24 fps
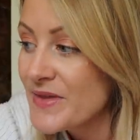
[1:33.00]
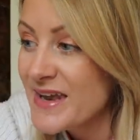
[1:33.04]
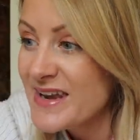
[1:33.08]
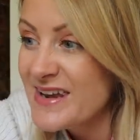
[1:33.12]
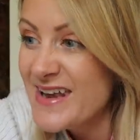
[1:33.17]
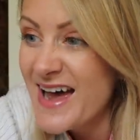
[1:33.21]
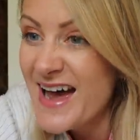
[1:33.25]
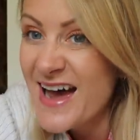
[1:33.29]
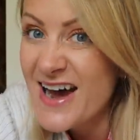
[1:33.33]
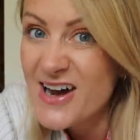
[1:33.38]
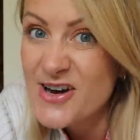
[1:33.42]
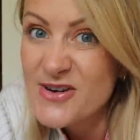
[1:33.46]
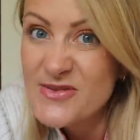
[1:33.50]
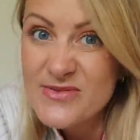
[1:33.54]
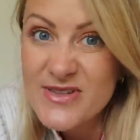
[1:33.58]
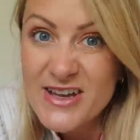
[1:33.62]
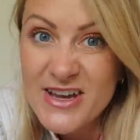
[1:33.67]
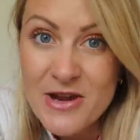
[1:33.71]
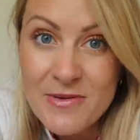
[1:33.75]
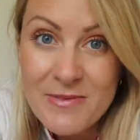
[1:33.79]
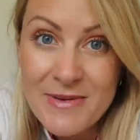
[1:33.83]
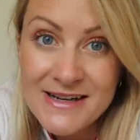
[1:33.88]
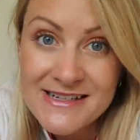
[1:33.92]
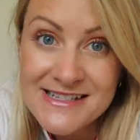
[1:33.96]
and now
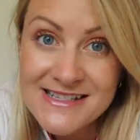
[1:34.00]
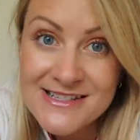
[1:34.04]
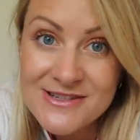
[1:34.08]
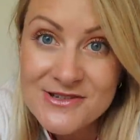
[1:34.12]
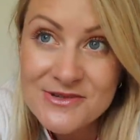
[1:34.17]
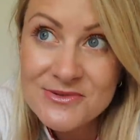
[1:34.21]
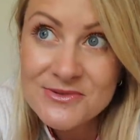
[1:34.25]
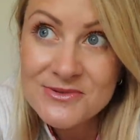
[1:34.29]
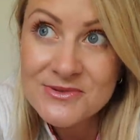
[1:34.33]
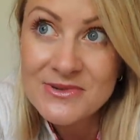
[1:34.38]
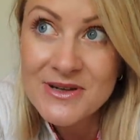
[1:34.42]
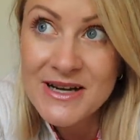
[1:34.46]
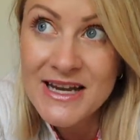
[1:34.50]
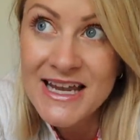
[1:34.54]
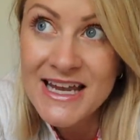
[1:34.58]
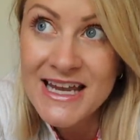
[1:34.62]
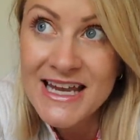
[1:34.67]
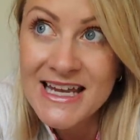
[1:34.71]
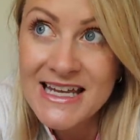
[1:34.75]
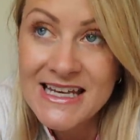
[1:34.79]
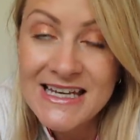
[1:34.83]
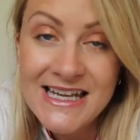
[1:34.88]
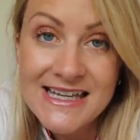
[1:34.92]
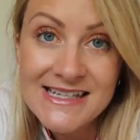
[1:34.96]
they're going back to school
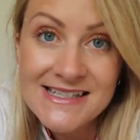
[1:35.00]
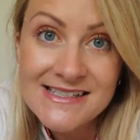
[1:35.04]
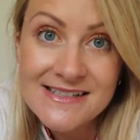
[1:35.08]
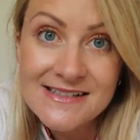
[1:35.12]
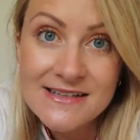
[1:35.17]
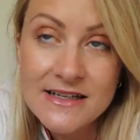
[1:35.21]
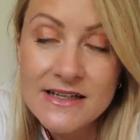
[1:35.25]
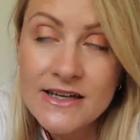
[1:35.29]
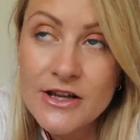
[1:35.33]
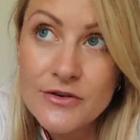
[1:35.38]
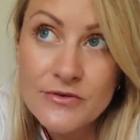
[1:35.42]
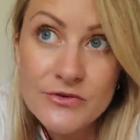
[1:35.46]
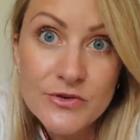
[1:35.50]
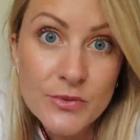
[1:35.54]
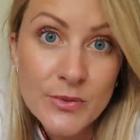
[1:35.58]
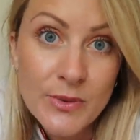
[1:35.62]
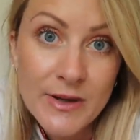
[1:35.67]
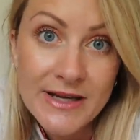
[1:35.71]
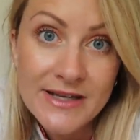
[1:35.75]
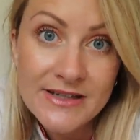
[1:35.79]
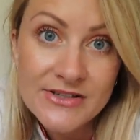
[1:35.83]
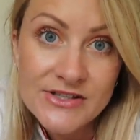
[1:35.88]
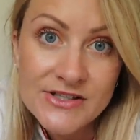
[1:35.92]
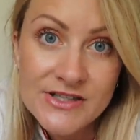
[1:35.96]
in over a
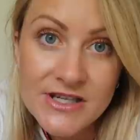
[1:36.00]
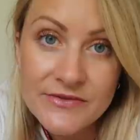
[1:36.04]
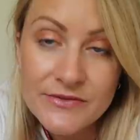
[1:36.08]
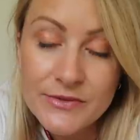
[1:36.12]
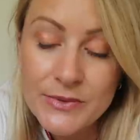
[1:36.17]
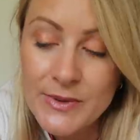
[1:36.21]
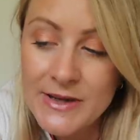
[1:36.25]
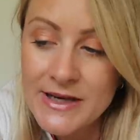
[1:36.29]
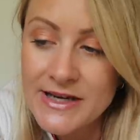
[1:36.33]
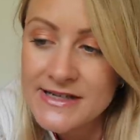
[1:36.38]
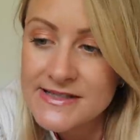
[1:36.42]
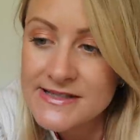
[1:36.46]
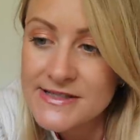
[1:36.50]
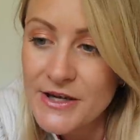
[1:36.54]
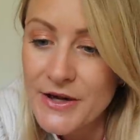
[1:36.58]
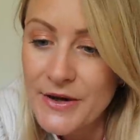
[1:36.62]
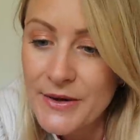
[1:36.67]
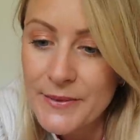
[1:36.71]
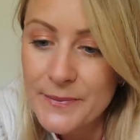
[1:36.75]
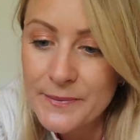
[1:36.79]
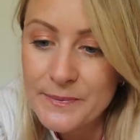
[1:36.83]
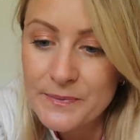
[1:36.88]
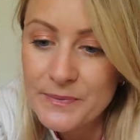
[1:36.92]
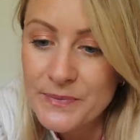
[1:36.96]
week.
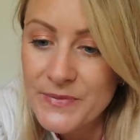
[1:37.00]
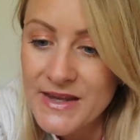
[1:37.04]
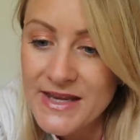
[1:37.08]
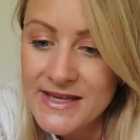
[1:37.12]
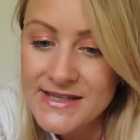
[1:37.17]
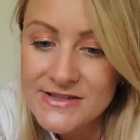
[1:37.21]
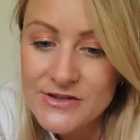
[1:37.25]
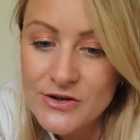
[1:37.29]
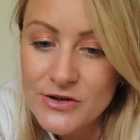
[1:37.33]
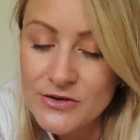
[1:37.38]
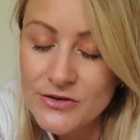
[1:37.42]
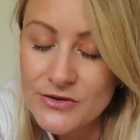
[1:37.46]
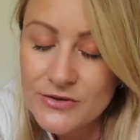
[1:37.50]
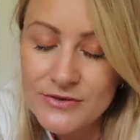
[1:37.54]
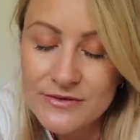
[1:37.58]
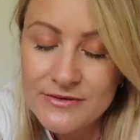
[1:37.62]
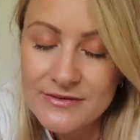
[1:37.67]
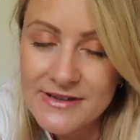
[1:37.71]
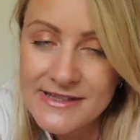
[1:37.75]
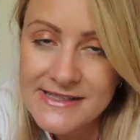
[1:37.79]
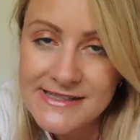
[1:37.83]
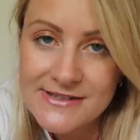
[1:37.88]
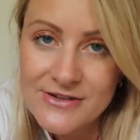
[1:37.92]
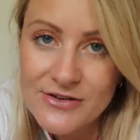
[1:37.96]
So it's
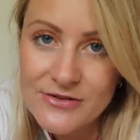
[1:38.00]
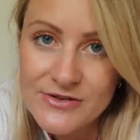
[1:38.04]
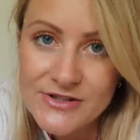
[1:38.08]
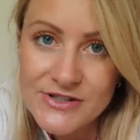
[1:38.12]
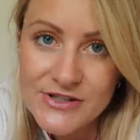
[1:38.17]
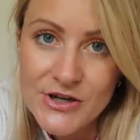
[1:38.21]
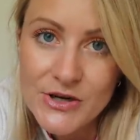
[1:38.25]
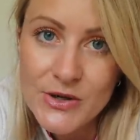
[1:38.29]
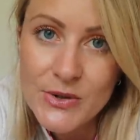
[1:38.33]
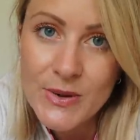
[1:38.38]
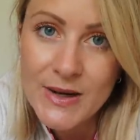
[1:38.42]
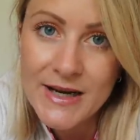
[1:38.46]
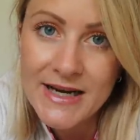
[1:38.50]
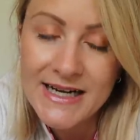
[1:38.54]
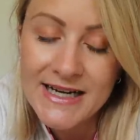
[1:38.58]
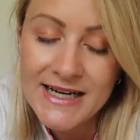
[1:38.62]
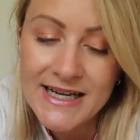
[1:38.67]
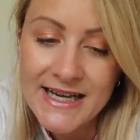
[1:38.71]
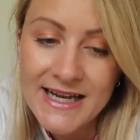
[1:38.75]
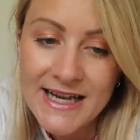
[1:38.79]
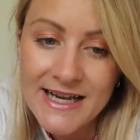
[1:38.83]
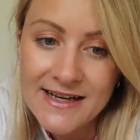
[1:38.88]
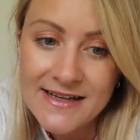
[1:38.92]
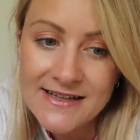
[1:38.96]
gone so
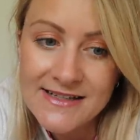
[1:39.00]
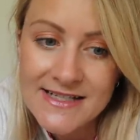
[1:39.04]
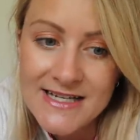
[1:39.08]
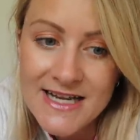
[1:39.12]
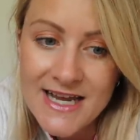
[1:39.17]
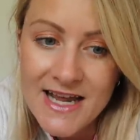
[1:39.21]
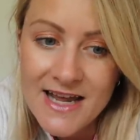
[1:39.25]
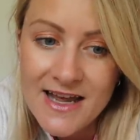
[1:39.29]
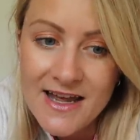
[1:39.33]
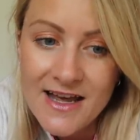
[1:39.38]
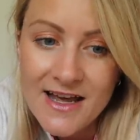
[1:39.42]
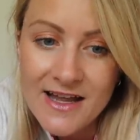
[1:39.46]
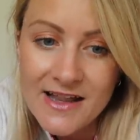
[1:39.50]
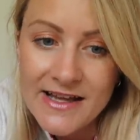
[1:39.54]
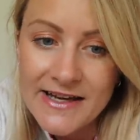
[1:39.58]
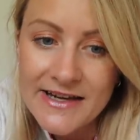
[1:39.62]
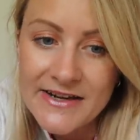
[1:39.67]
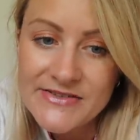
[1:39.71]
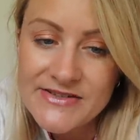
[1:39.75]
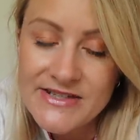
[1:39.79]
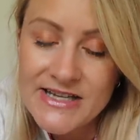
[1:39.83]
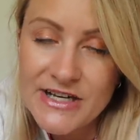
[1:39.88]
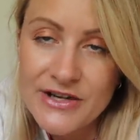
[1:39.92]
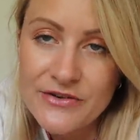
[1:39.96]
quickly. And
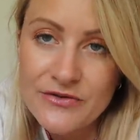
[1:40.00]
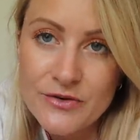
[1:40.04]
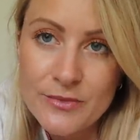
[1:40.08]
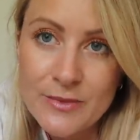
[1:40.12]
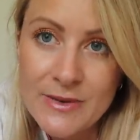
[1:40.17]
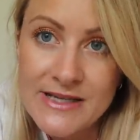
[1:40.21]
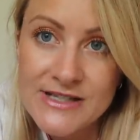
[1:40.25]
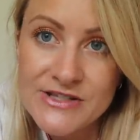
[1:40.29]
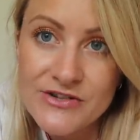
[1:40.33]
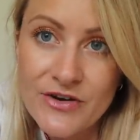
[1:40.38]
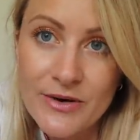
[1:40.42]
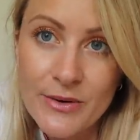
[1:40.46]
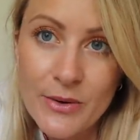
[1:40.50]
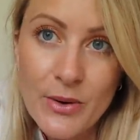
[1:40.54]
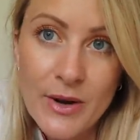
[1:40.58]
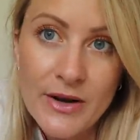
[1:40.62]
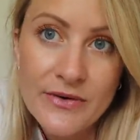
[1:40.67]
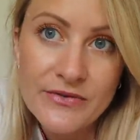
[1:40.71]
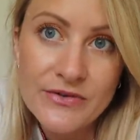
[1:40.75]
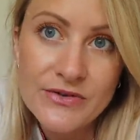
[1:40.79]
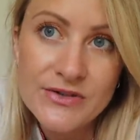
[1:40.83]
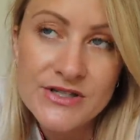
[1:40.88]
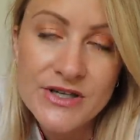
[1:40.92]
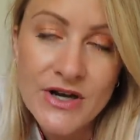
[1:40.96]
like I've said over on my Instagram
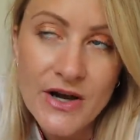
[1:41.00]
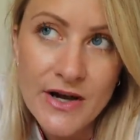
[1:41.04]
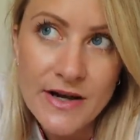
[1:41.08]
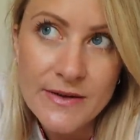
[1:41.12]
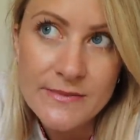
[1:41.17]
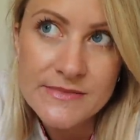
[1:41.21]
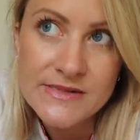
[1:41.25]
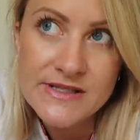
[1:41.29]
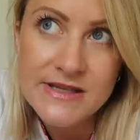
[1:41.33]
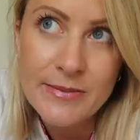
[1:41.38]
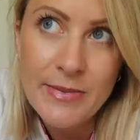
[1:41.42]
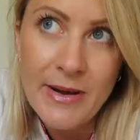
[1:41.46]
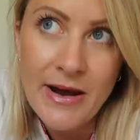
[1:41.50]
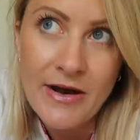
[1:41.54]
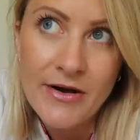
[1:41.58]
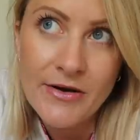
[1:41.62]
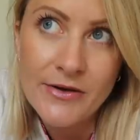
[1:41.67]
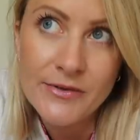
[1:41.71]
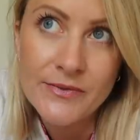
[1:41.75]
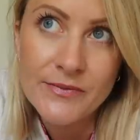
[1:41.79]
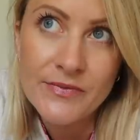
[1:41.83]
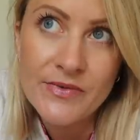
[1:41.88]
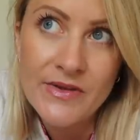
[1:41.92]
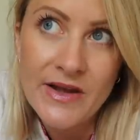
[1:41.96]
quite a few times
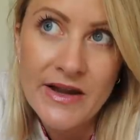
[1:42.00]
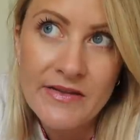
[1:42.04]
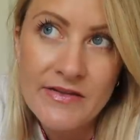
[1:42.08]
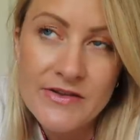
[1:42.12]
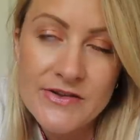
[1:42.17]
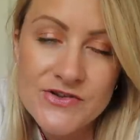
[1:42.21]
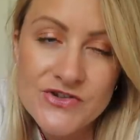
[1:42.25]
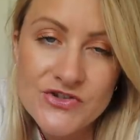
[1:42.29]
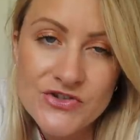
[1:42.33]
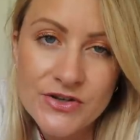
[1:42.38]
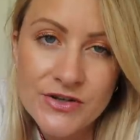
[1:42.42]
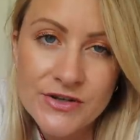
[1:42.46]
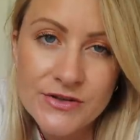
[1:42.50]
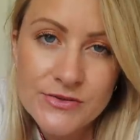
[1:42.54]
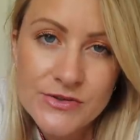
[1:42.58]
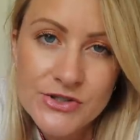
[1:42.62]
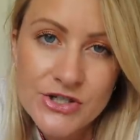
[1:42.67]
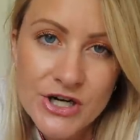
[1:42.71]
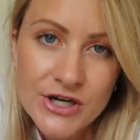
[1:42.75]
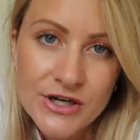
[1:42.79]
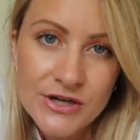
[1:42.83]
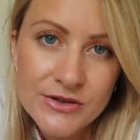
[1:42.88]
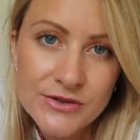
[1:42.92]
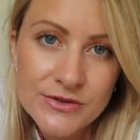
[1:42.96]
about like the struggle
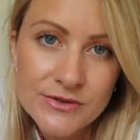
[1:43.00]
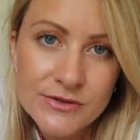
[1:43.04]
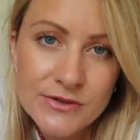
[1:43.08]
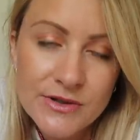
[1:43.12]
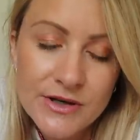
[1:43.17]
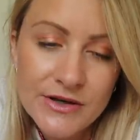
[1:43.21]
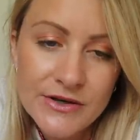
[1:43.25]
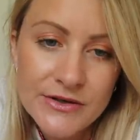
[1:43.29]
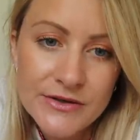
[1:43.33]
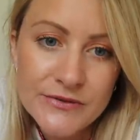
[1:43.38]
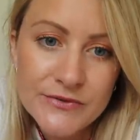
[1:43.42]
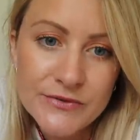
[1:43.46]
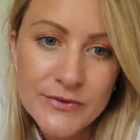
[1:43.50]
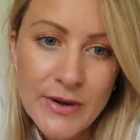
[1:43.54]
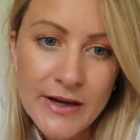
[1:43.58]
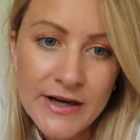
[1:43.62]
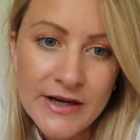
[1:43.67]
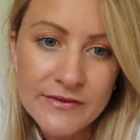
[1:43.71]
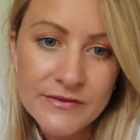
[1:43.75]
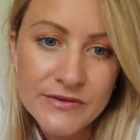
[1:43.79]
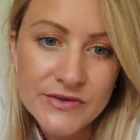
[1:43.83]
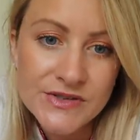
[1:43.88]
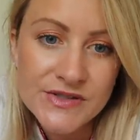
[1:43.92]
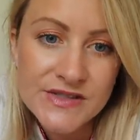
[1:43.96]
juggle of
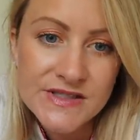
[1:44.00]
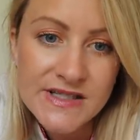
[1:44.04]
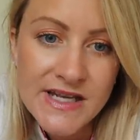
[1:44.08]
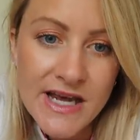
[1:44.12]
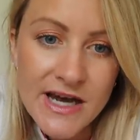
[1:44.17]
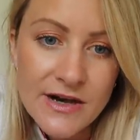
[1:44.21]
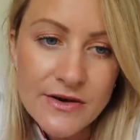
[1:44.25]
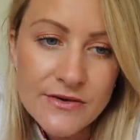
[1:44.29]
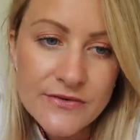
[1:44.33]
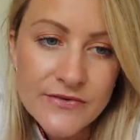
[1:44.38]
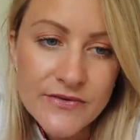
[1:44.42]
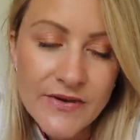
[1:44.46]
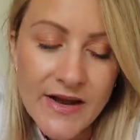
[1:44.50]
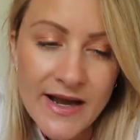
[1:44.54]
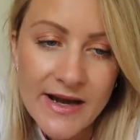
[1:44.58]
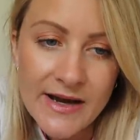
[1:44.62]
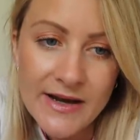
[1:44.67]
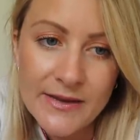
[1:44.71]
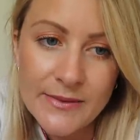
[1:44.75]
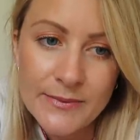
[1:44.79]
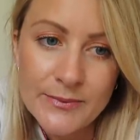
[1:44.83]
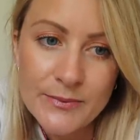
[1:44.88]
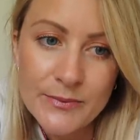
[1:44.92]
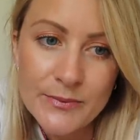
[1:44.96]
working for yourself,
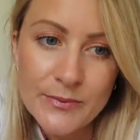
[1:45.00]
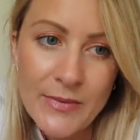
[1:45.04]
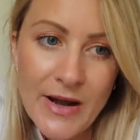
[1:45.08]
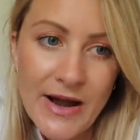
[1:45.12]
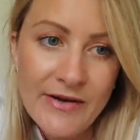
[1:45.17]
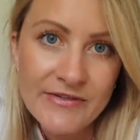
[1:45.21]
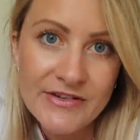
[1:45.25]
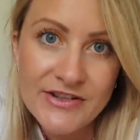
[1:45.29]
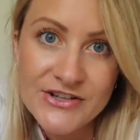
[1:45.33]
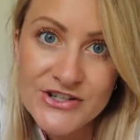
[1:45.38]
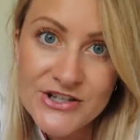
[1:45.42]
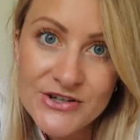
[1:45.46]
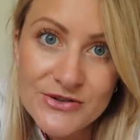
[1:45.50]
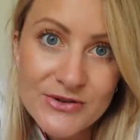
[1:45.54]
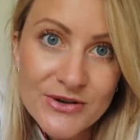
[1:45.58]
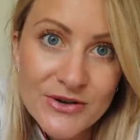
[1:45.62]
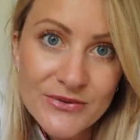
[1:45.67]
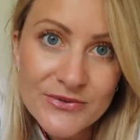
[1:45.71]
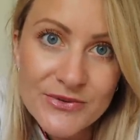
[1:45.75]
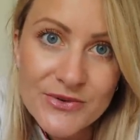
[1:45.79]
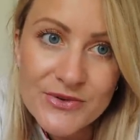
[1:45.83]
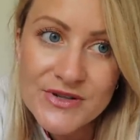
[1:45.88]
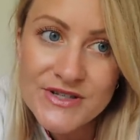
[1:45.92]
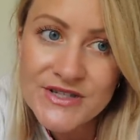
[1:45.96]
having the children
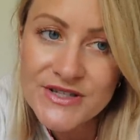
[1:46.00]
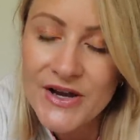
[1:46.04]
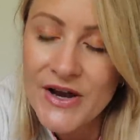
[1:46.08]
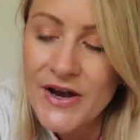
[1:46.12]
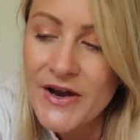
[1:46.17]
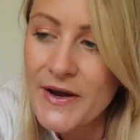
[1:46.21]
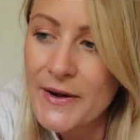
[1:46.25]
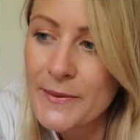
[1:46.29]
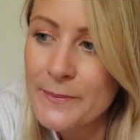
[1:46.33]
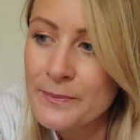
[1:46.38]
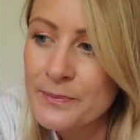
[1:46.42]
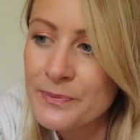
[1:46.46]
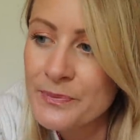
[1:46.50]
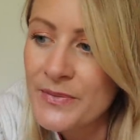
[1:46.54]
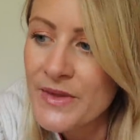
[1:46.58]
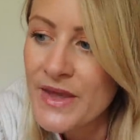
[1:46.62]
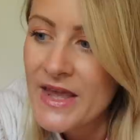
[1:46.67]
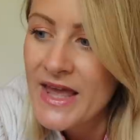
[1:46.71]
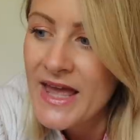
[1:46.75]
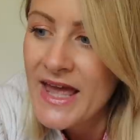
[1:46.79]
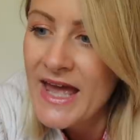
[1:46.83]
off all the time.